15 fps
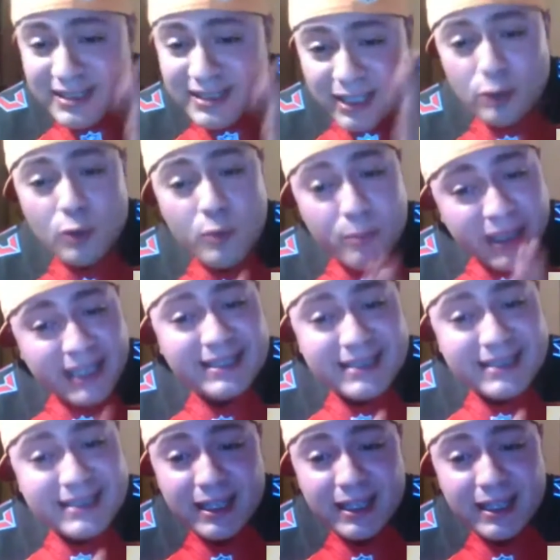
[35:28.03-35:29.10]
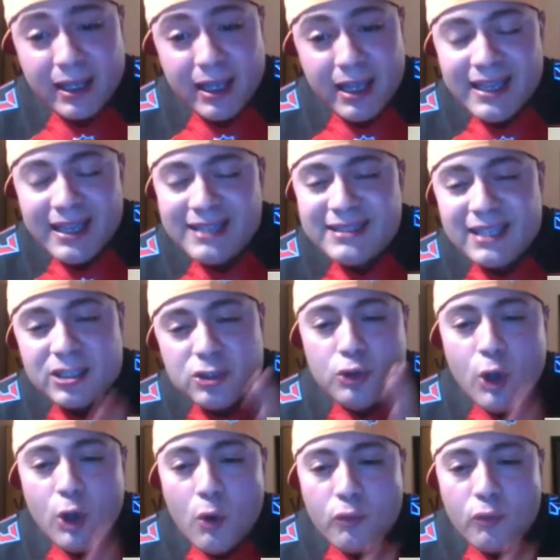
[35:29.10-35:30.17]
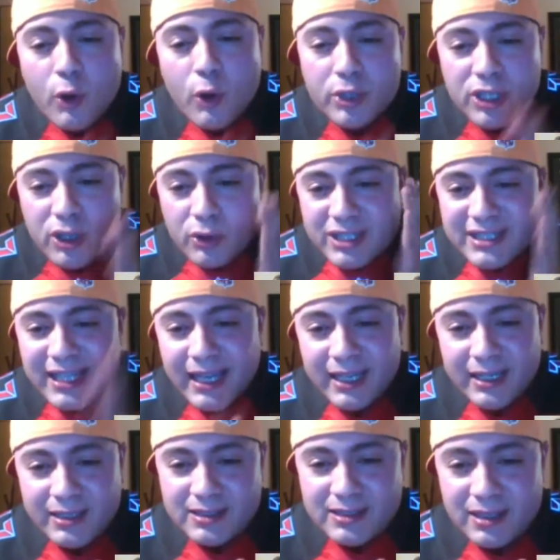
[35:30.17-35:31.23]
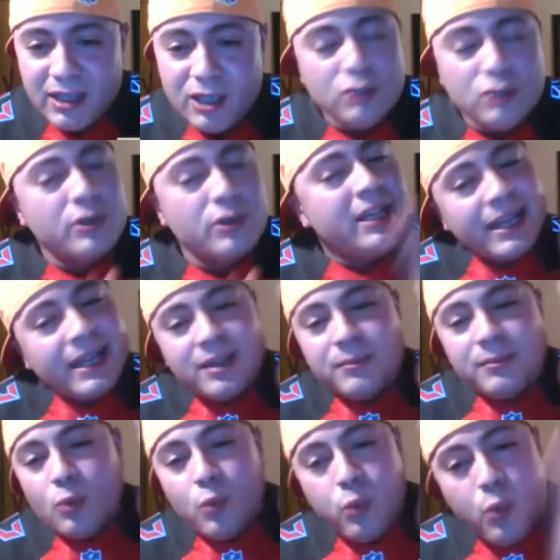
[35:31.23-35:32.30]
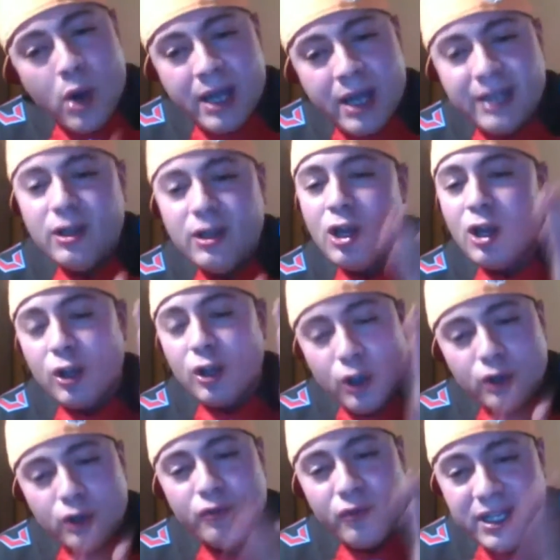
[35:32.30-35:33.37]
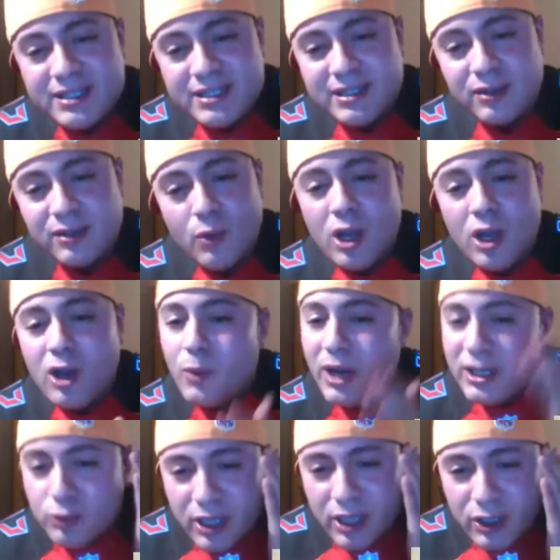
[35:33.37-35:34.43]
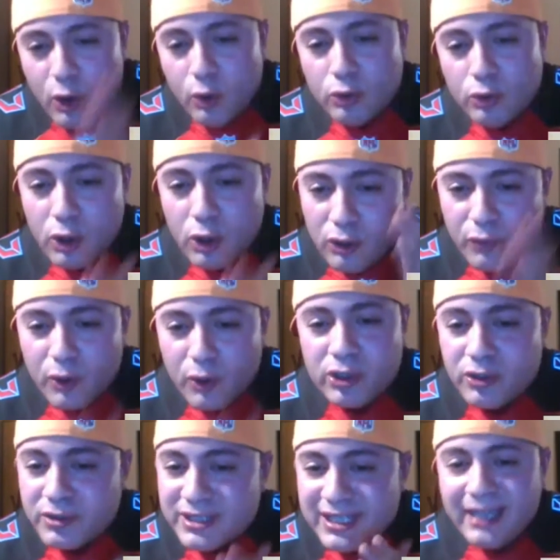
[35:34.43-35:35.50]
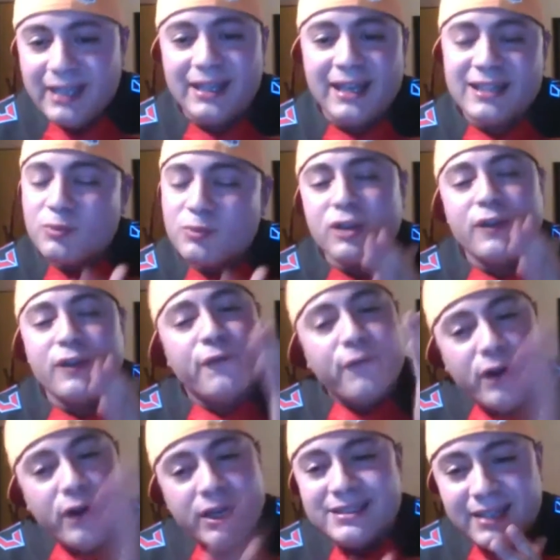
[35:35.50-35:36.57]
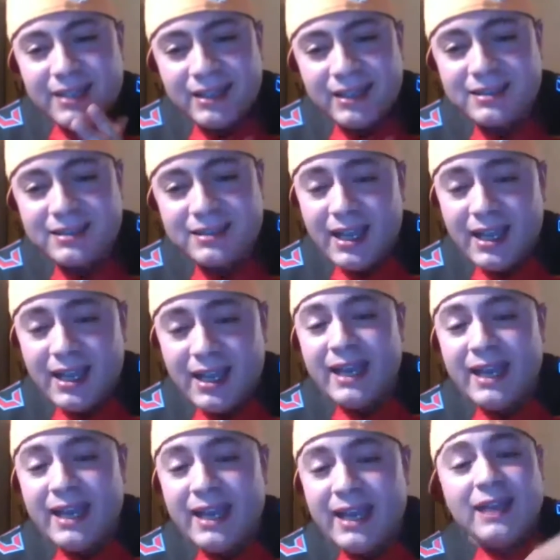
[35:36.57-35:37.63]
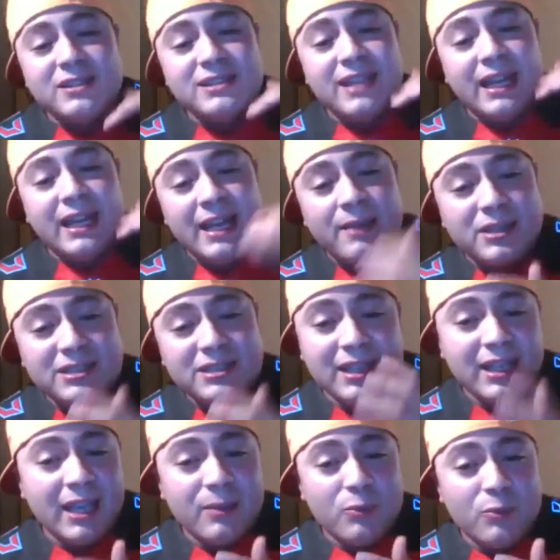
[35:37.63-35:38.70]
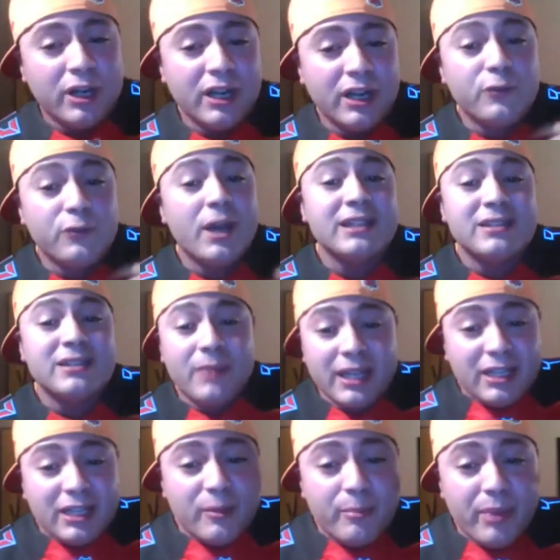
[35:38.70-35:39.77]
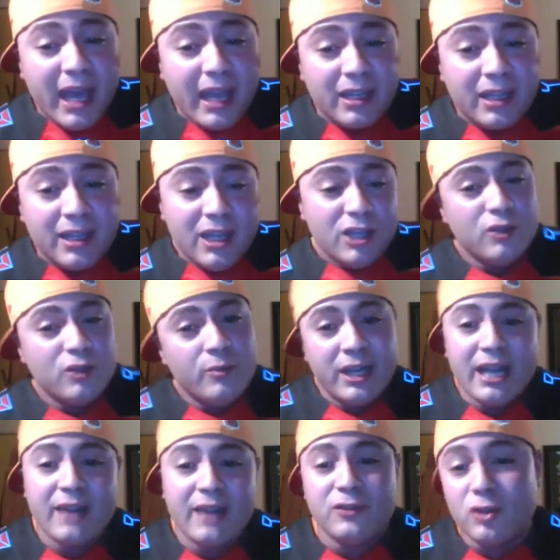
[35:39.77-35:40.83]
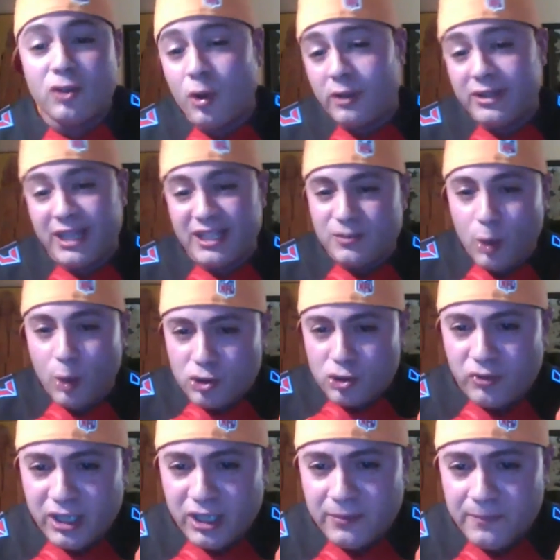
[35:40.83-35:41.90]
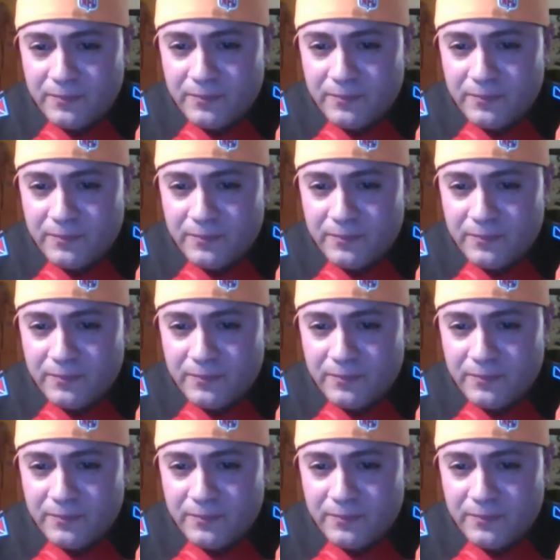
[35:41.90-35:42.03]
the single biggest thing, is that you don't rodeo the Titans. You cannot give me one good reason why you can no longer rodeo a Titan. That is one of the funnest things, and it gave this dynamic to the game where if you had somebody on your back, you might have to throw out that smoke screen